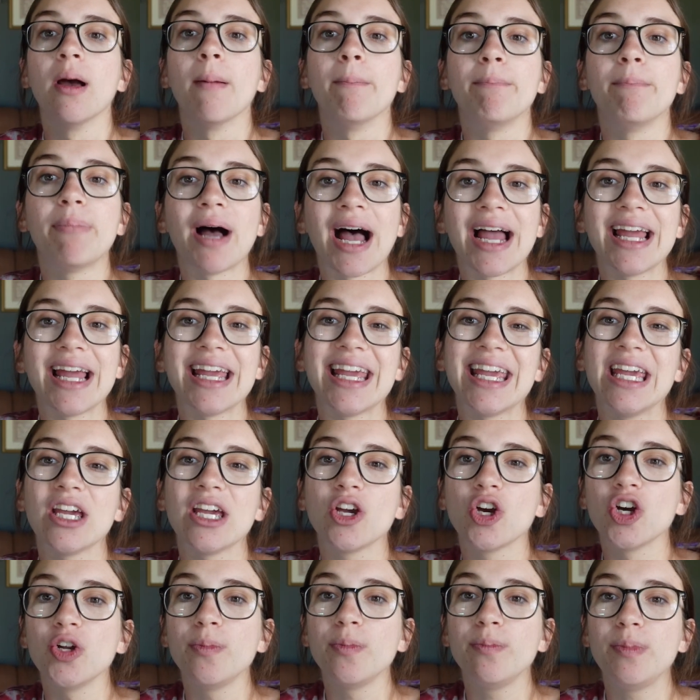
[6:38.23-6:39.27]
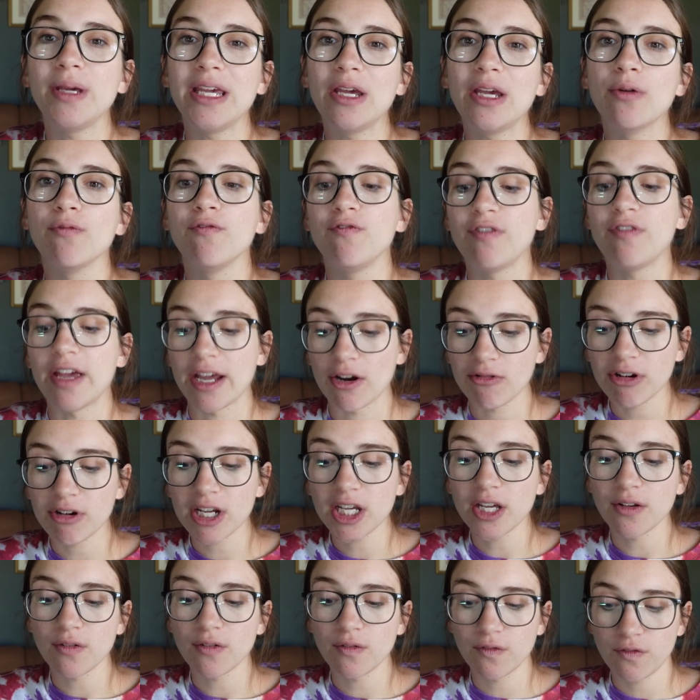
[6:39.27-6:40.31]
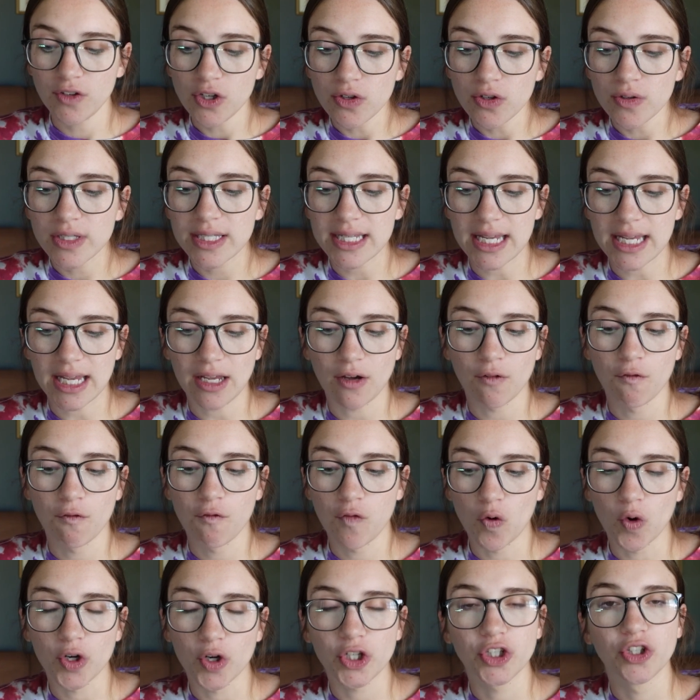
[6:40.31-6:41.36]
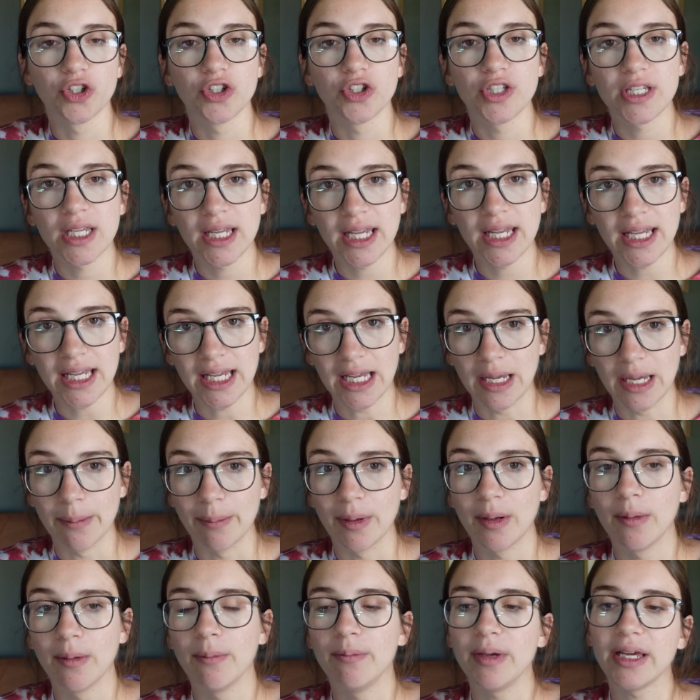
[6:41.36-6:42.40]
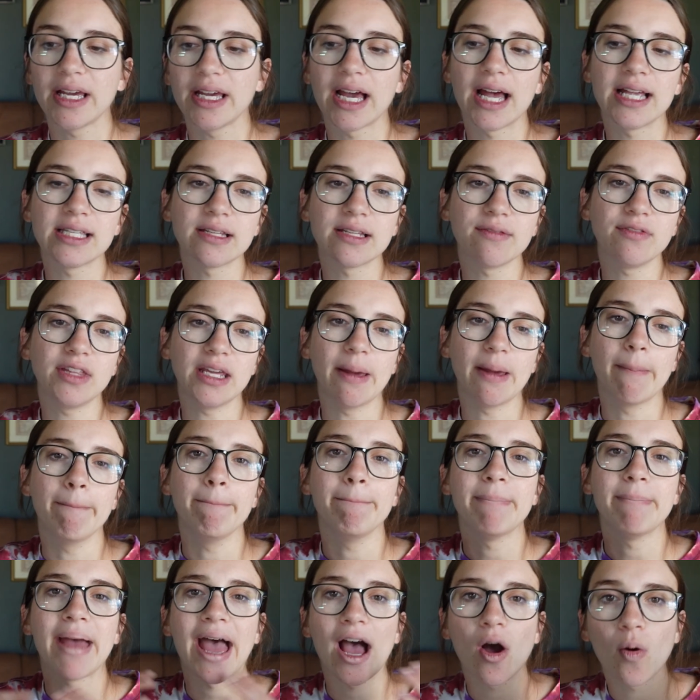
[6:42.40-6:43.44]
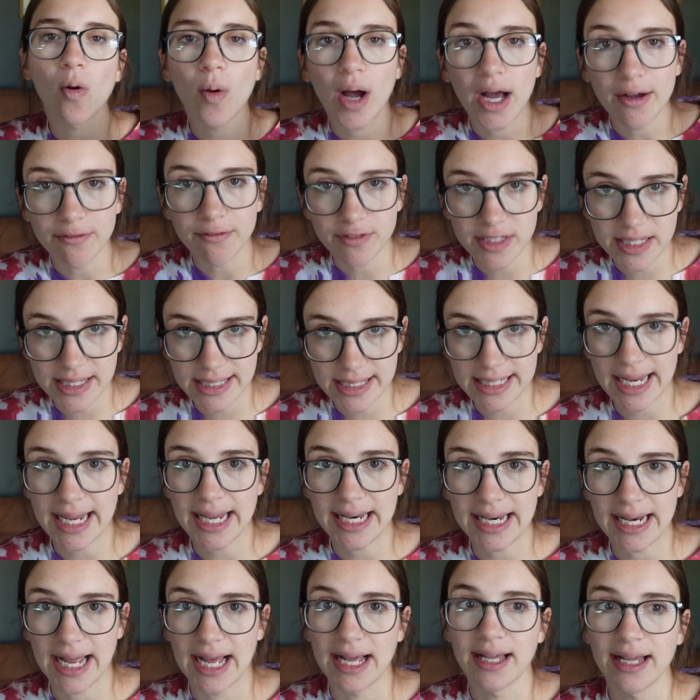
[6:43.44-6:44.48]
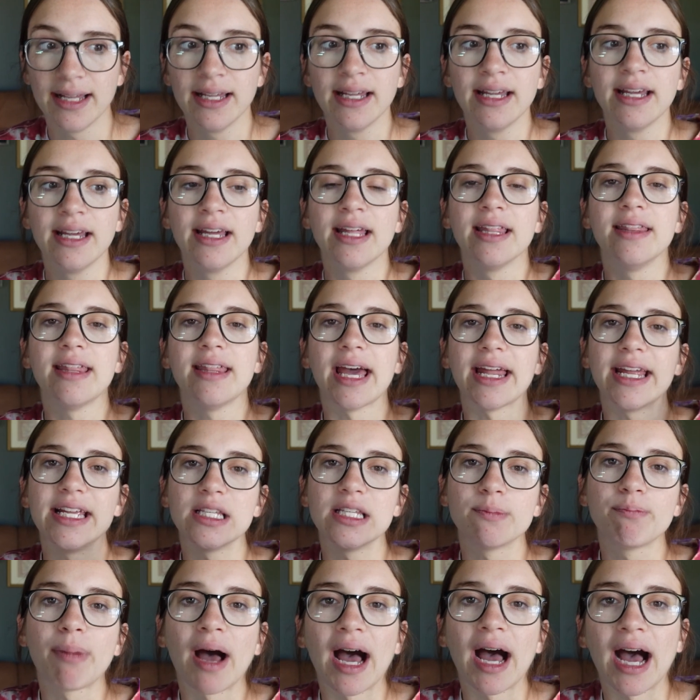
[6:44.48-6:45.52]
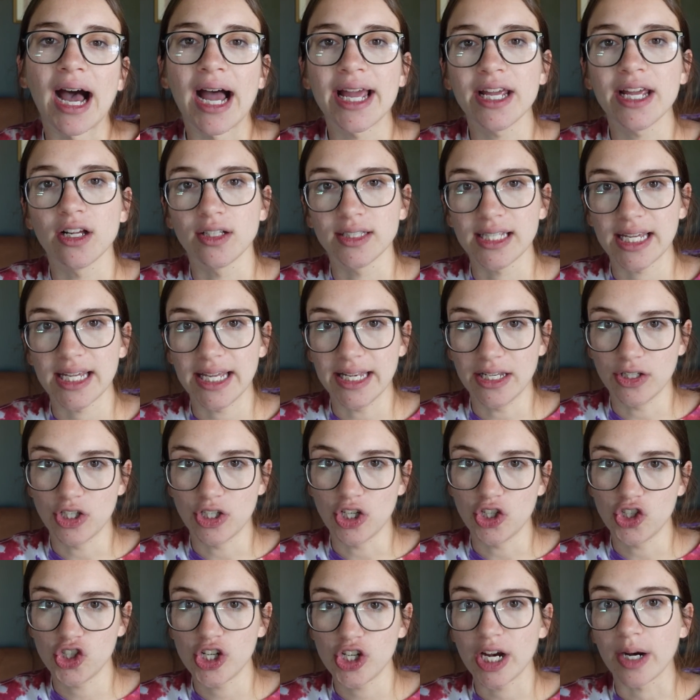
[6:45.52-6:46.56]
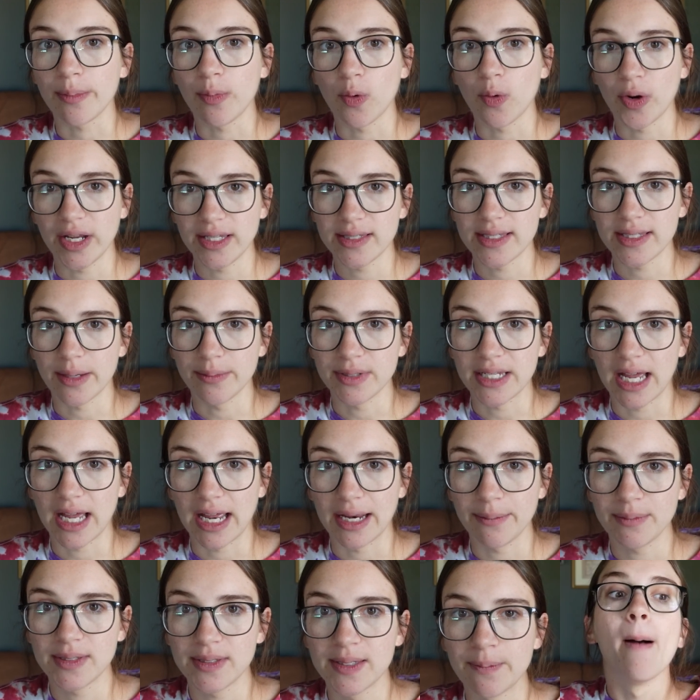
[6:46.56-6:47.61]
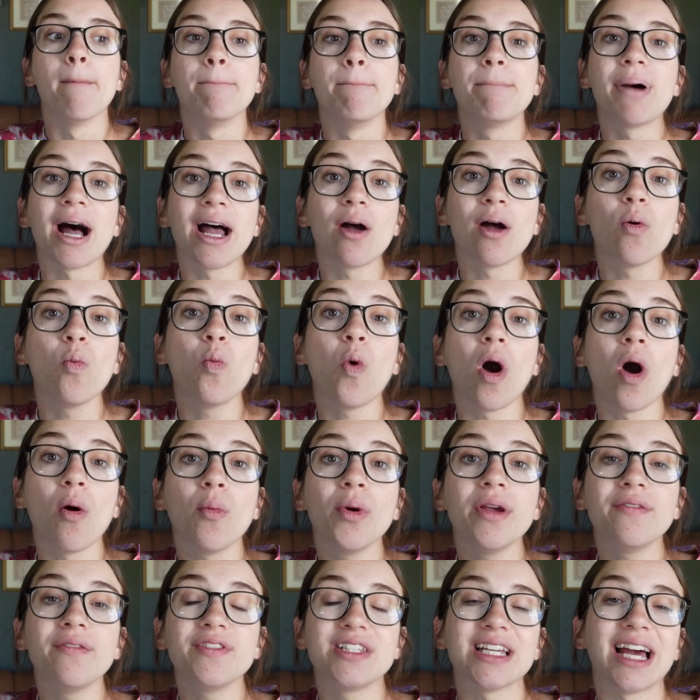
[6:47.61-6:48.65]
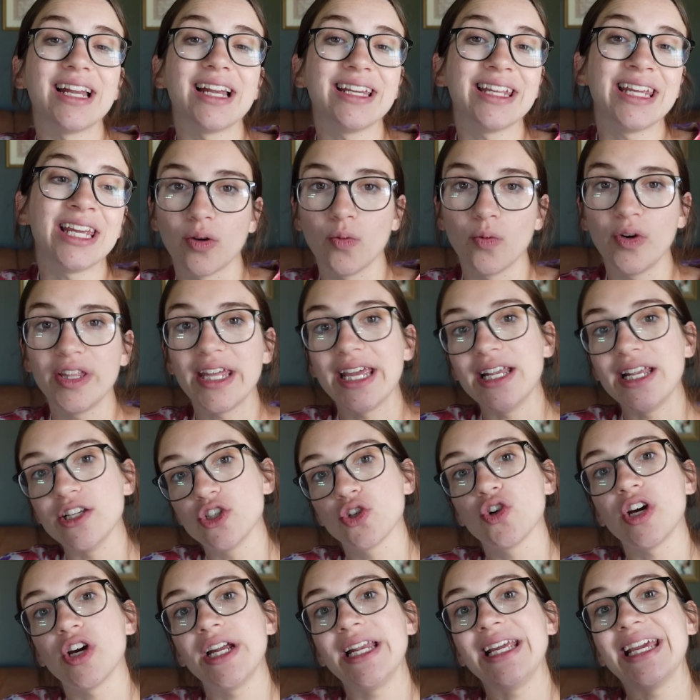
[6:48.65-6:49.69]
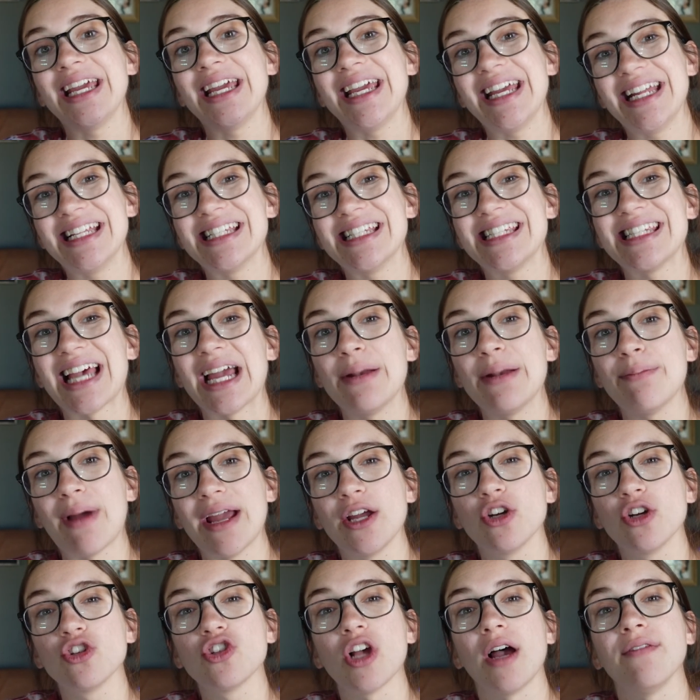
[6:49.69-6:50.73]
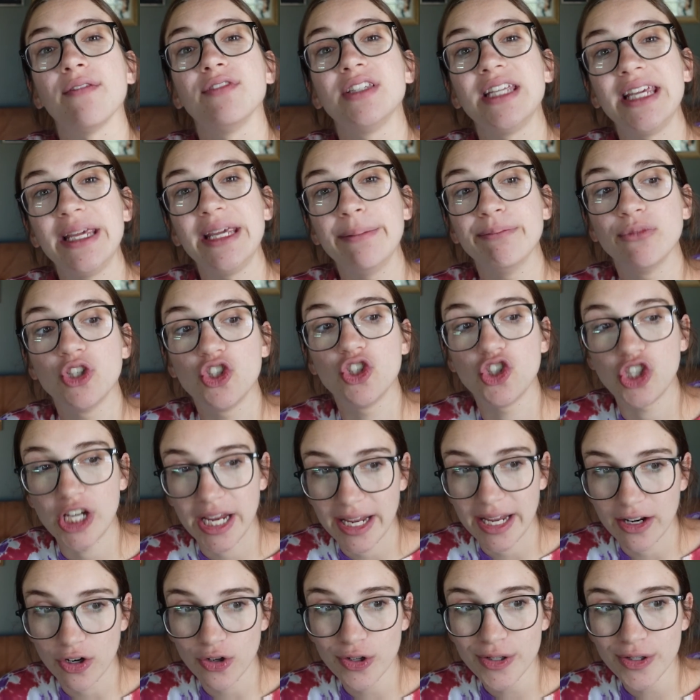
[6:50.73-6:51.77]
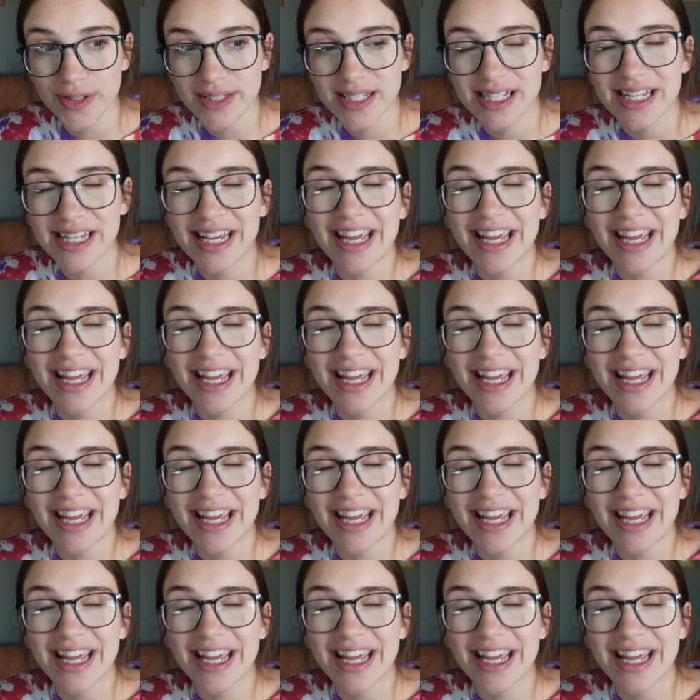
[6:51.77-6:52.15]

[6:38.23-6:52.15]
but it could be very confusing for your team because of the amount of data that is piled into SharePoint sometimes. But what we've done here with integrating it inside Microsoft Teams channels